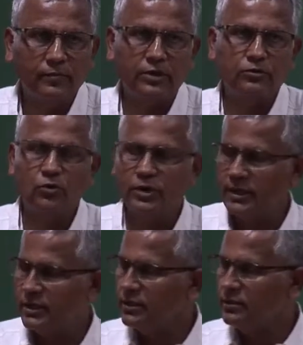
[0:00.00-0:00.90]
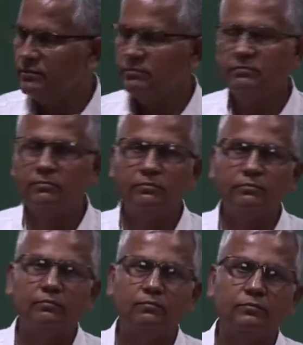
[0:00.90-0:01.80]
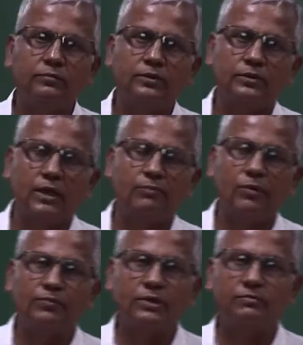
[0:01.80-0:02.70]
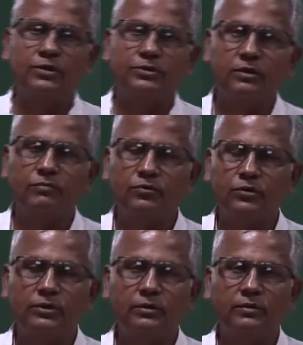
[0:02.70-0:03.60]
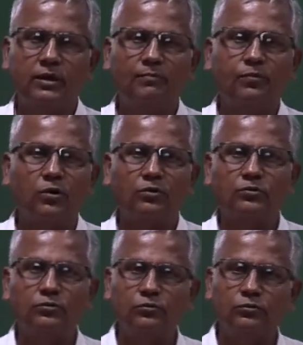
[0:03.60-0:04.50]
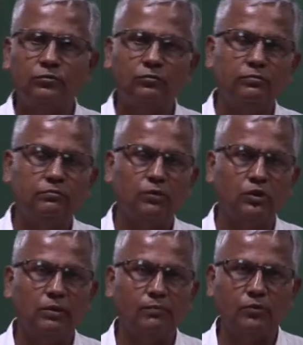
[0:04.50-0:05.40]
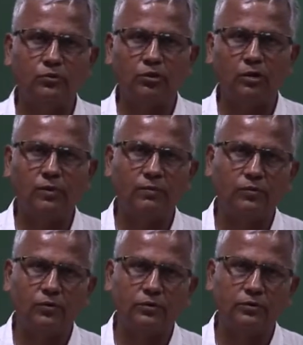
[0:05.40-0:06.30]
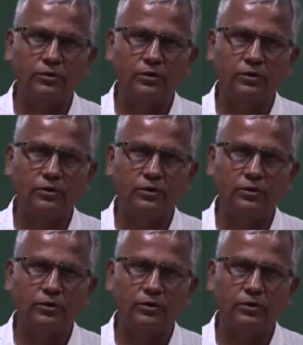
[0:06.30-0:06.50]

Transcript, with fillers: There is no gear type of transmission between apron to bottom apron to top apron.